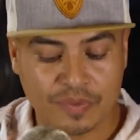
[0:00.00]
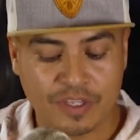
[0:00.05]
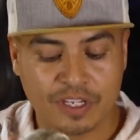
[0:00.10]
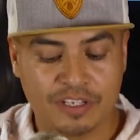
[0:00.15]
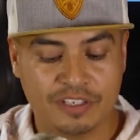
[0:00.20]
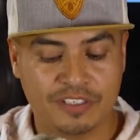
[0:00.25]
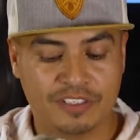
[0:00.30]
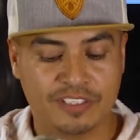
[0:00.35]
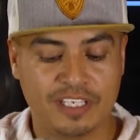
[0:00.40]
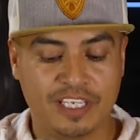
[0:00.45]

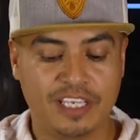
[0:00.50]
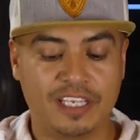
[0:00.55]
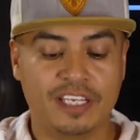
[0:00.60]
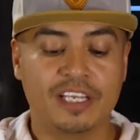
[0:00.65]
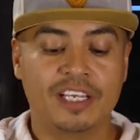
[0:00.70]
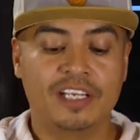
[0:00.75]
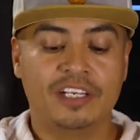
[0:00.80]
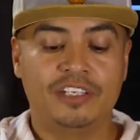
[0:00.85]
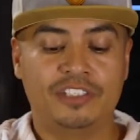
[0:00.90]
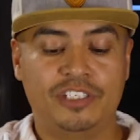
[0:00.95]
You see,
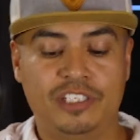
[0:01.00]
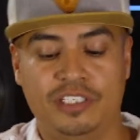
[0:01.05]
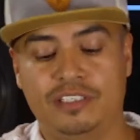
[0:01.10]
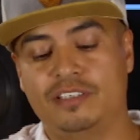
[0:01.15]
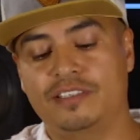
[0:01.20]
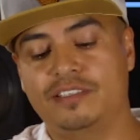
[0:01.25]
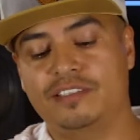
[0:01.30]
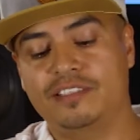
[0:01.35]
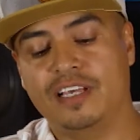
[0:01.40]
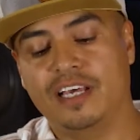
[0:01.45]

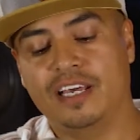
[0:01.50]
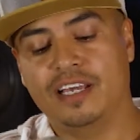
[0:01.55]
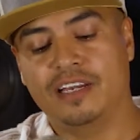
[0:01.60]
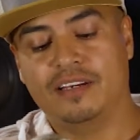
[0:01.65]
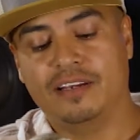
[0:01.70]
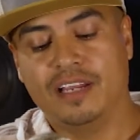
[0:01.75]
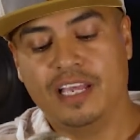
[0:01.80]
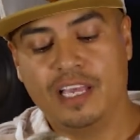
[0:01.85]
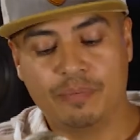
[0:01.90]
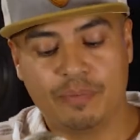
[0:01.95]
Jesus said
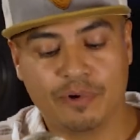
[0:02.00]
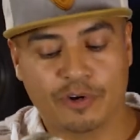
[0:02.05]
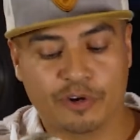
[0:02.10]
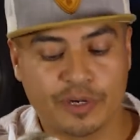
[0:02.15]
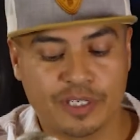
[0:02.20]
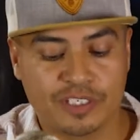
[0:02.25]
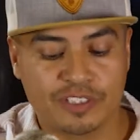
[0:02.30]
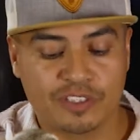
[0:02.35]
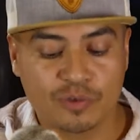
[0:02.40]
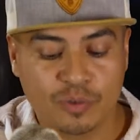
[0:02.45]

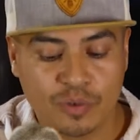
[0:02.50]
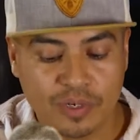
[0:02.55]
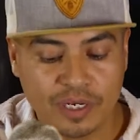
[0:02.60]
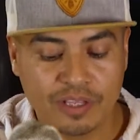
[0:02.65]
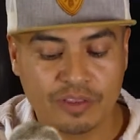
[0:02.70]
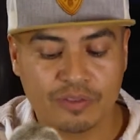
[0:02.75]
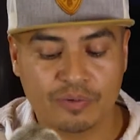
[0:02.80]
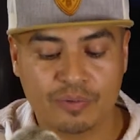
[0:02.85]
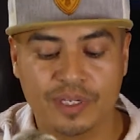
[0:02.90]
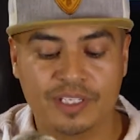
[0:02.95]
hypocrites
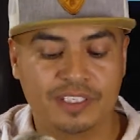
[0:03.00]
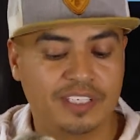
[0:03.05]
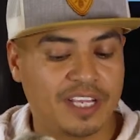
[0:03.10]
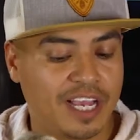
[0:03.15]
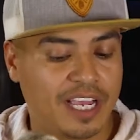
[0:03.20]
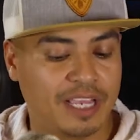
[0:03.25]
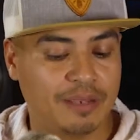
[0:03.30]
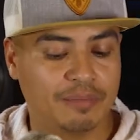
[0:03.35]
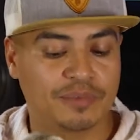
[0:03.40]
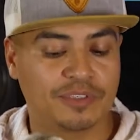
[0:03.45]
23
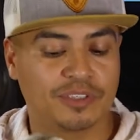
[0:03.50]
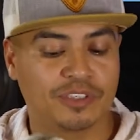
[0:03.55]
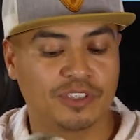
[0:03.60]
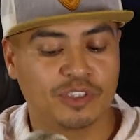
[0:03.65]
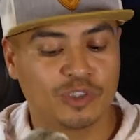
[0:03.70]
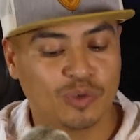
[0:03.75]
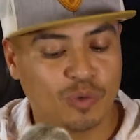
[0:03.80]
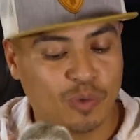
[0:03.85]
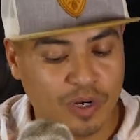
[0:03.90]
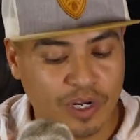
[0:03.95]
times.
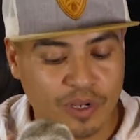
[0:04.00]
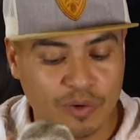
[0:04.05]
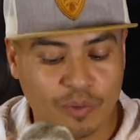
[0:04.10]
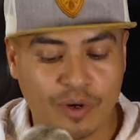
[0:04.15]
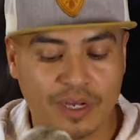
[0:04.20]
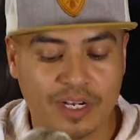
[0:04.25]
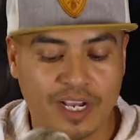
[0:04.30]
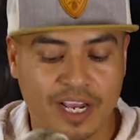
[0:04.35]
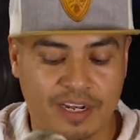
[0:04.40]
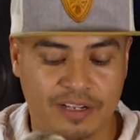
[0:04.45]

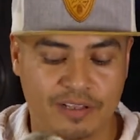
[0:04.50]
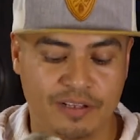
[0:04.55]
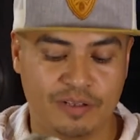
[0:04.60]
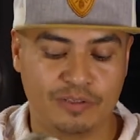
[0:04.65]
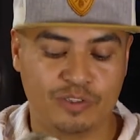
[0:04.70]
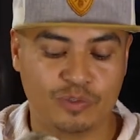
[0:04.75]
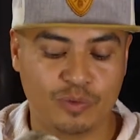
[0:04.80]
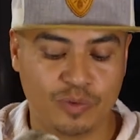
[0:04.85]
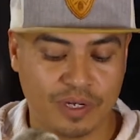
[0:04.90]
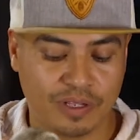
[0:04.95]
21 out of those
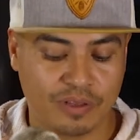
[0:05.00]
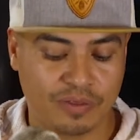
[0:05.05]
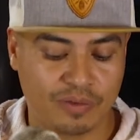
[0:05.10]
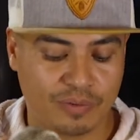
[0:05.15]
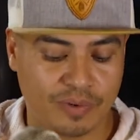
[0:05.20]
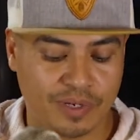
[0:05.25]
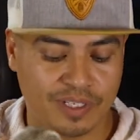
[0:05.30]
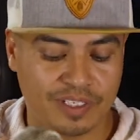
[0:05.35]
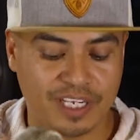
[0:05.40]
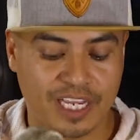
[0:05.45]

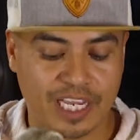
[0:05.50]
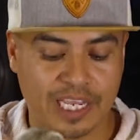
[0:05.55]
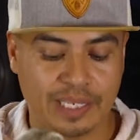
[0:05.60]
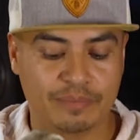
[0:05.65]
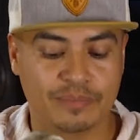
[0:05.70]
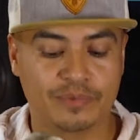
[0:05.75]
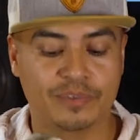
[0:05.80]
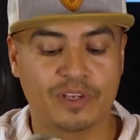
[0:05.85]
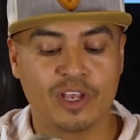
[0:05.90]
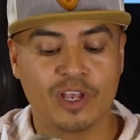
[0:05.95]
23
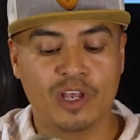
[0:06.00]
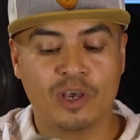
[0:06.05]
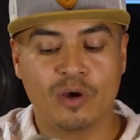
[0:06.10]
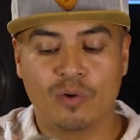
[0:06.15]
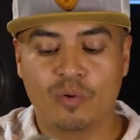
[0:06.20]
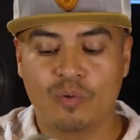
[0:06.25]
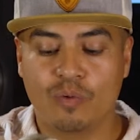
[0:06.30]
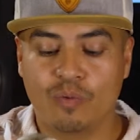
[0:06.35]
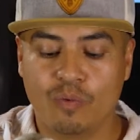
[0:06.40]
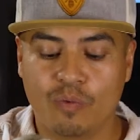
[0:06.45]
times
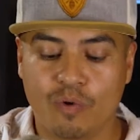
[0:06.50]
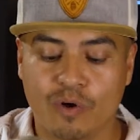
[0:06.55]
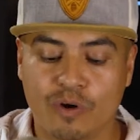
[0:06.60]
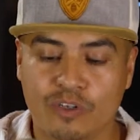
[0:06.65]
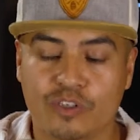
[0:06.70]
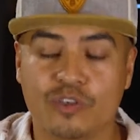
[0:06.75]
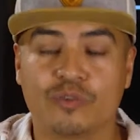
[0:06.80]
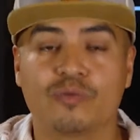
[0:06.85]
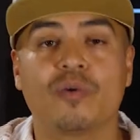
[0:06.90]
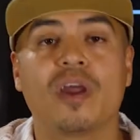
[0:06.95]
were
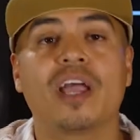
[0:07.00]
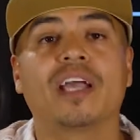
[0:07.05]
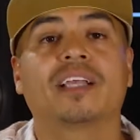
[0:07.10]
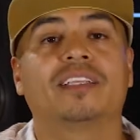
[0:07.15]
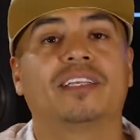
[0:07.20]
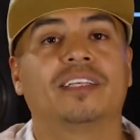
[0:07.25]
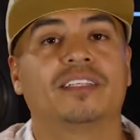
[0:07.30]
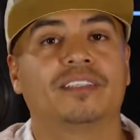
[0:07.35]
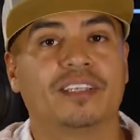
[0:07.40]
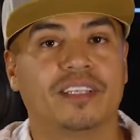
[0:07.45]

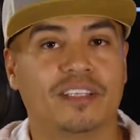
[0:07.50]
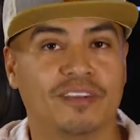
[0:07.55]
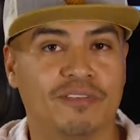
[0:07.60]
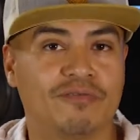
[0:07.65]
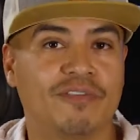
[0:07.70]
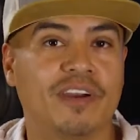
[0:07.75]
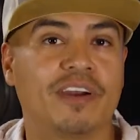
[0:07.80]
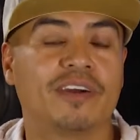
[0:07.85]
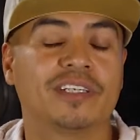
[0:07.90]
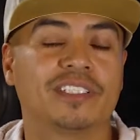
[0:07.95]
directed to the
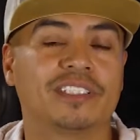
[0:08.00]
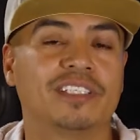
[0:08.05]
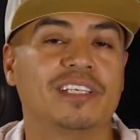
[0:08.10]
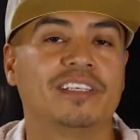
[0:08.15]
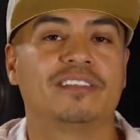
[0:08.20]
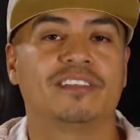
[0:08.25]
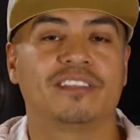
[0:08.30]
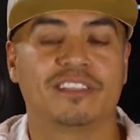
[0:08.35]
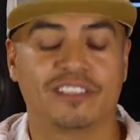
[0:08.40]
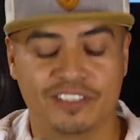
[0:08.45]

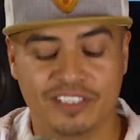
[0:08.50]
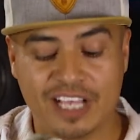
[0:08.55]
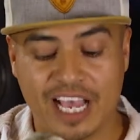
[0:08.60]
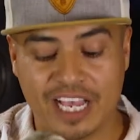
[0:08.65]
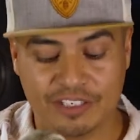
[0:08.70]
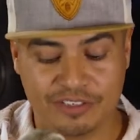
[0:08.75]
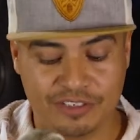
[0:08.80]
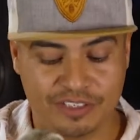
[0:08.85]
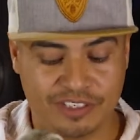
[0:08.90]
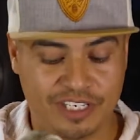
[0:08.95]
Pharisees and the
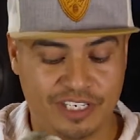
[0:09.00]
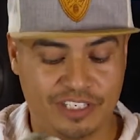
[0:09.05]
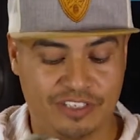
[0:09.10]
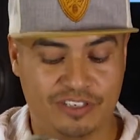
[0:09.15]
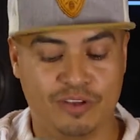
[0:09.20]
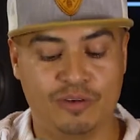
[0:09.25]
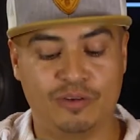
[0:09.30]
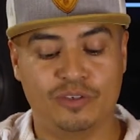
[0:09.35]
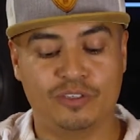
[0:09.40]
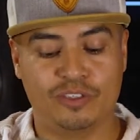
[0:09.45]
Sadducees,
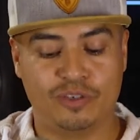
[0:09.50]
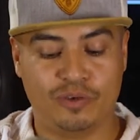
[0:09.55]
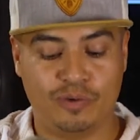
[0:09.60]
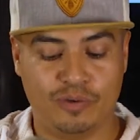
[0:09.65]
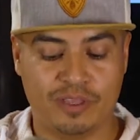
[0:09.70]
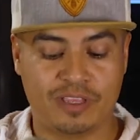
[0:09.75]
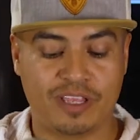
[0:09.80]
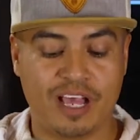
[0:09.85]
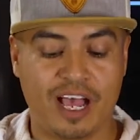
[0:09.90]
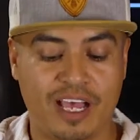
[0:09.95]
those who
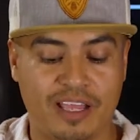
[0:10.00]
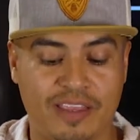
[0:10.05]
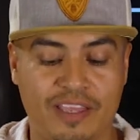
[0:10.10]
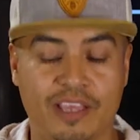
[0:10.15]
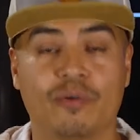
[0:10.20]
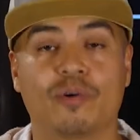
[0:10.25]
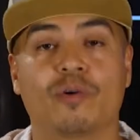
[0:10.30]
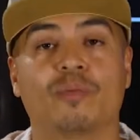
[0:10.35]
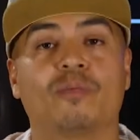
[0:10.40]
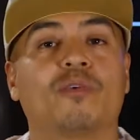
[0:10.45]
thought they
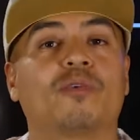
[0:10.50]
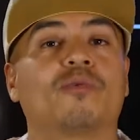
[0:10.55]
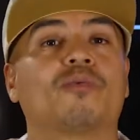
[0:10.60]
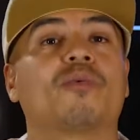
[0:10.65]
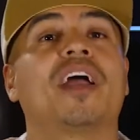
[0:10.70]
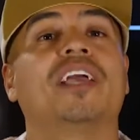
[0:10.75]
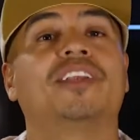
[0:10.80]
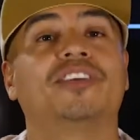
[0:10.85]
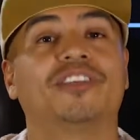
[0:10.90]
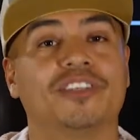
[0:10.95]
were more
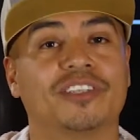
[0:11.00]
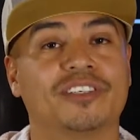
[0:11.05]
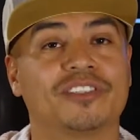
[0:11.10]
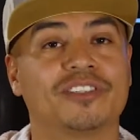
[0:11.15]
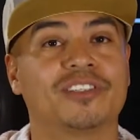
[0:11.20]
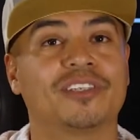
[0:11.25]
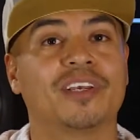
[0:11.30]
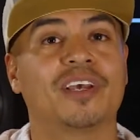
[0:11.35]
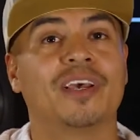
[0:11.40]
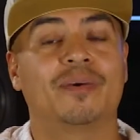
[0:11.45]

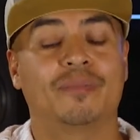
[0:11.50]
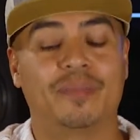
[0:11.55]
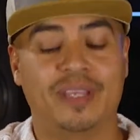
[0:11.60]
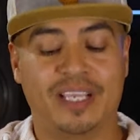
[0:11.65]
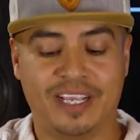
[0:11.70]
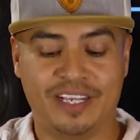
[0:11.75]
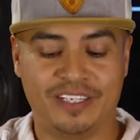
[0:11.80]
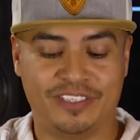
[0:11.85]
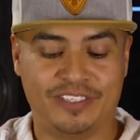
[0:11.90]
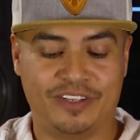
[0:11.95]
righteous
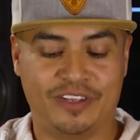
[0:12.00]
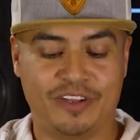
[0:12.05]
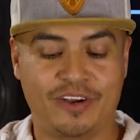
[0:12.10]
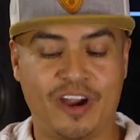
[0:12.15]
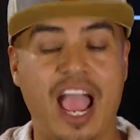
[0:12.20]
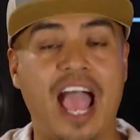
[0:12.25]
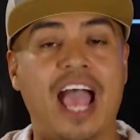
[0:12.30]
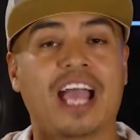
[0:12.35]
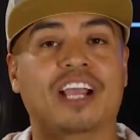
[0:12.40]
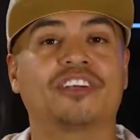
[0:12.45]
because of their
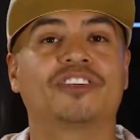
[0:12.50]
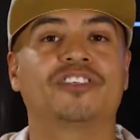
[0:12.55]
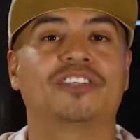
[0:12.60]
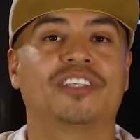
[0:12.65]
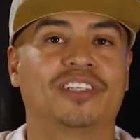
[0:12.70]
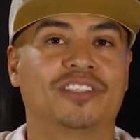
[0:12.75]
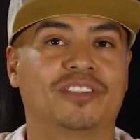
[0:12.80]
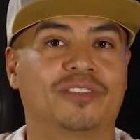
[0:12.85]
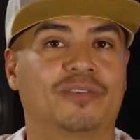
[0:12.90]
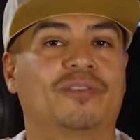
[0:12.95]

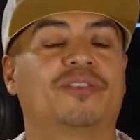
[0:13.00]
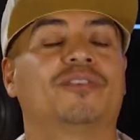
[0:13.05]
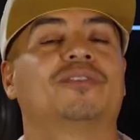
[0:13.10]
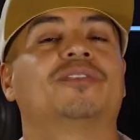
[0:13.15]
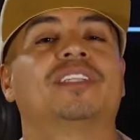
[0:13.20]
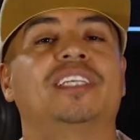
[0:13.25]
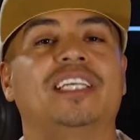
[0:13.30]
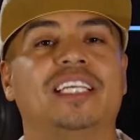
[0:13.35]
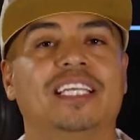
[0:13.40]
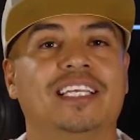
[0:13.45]
actions or their
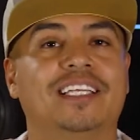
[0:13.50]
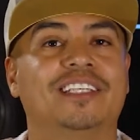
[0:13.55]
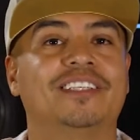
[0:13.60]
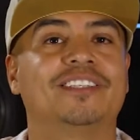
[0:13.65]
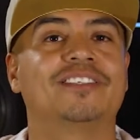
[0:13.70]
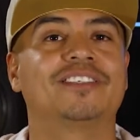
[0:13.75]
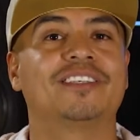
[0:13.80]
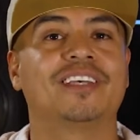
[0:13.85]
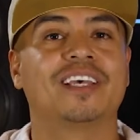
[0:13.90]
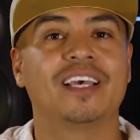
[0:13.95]

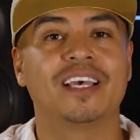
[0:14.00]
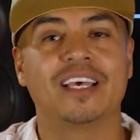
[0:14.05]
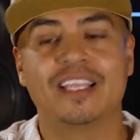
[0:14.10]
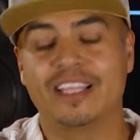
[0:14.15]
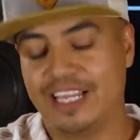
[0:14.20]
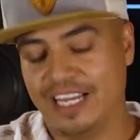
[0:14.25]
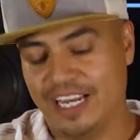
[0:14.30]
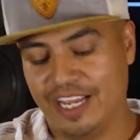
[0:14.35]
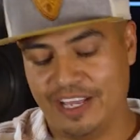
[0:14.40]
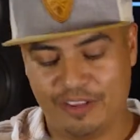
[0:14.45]
deeds
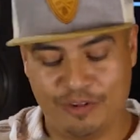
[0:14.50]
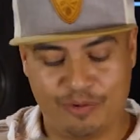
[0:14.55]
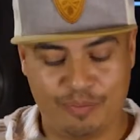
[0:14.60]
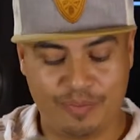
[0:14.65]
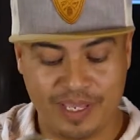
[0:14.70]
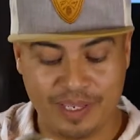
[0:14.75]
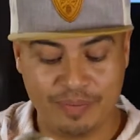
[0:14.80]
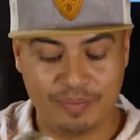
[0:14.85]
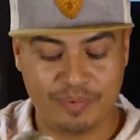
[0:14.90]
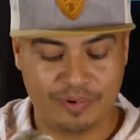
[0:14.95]
than other
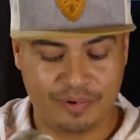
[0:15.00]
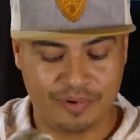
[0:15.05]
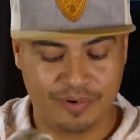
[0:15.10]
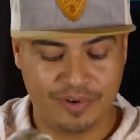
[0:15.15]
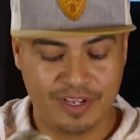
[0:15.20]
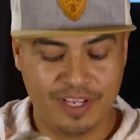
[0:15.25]
people.